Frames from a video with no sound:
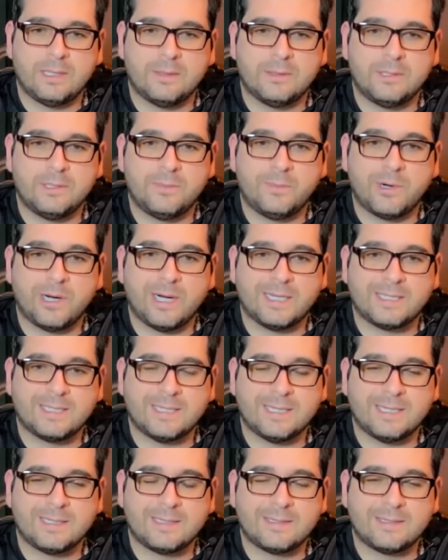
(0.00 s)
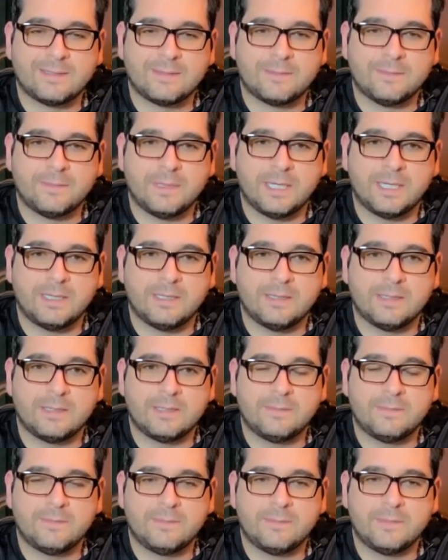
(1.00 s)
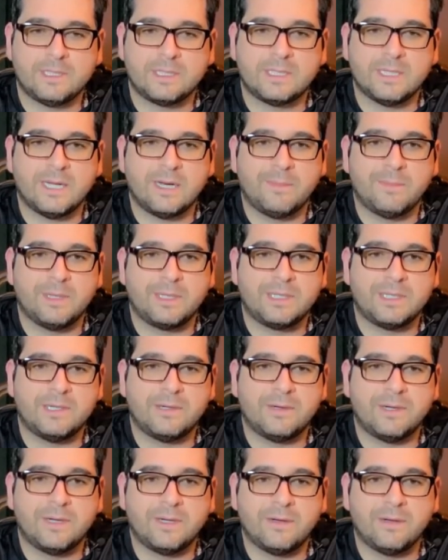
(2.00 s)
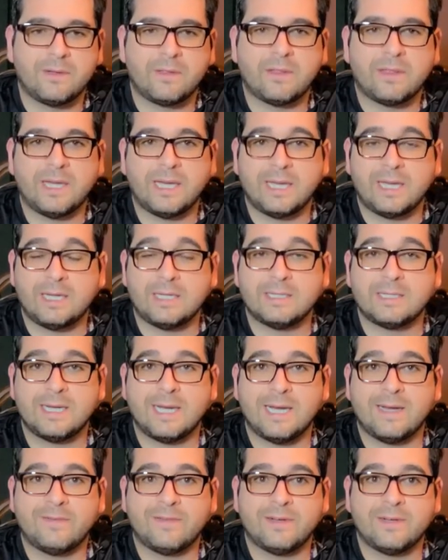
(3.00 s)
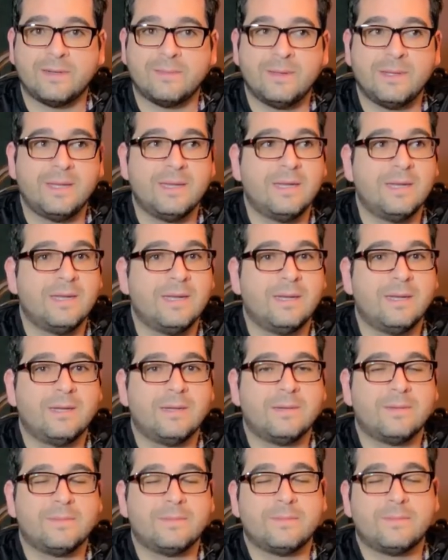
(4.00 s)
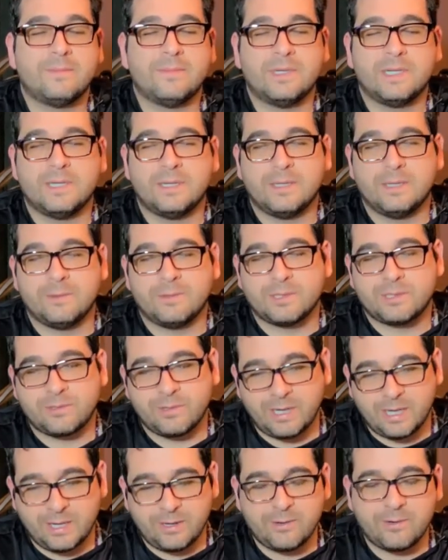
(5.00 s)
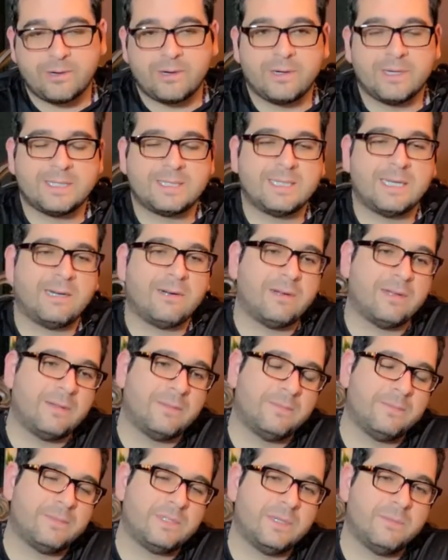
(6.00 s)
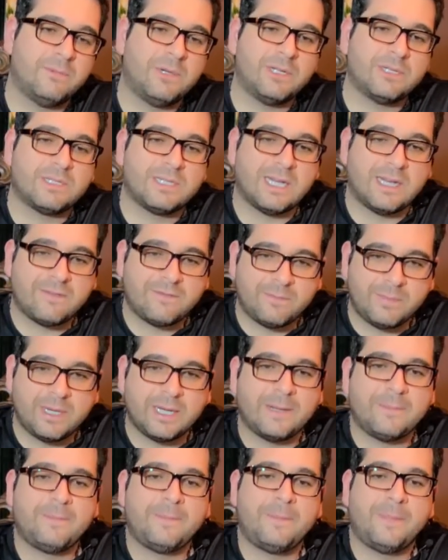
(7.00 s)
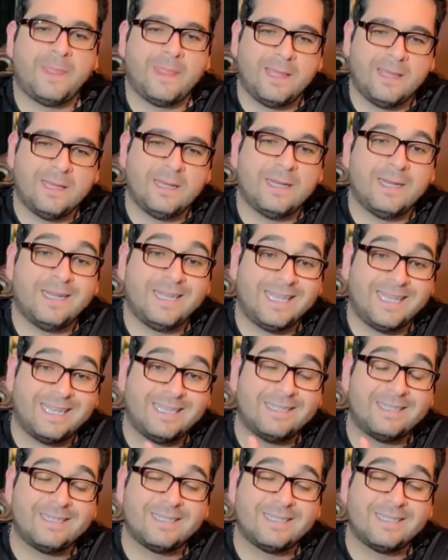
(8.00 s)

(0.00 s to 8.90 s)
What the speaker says: due process, and it's not a material thing to have a restraining order, etc. Some weird stuff, but again,